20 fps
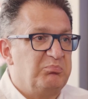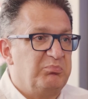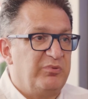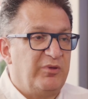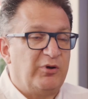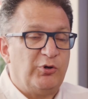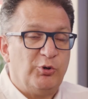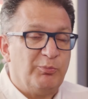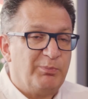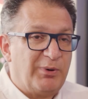
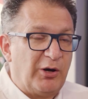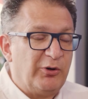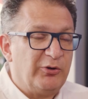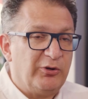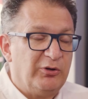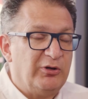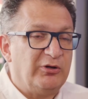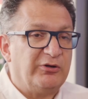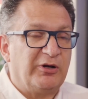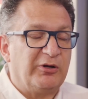The new power
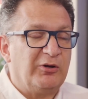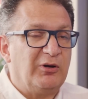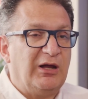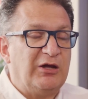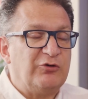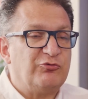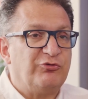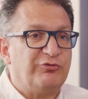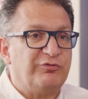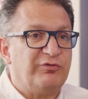unit
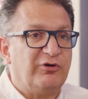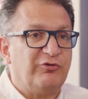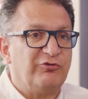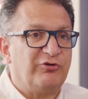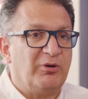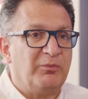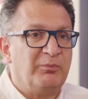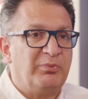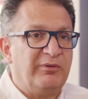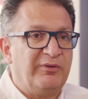regulations, for
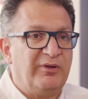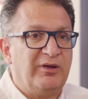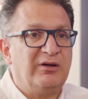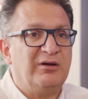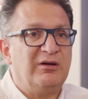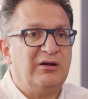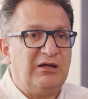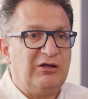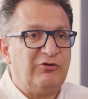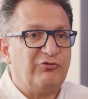example, they
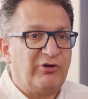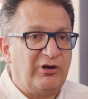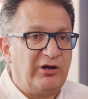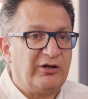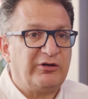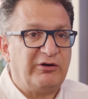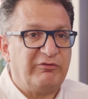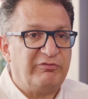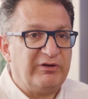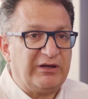increase
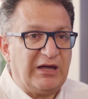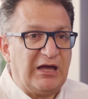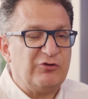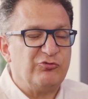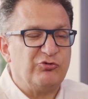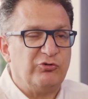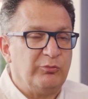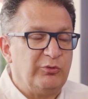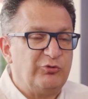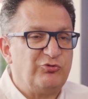electrification,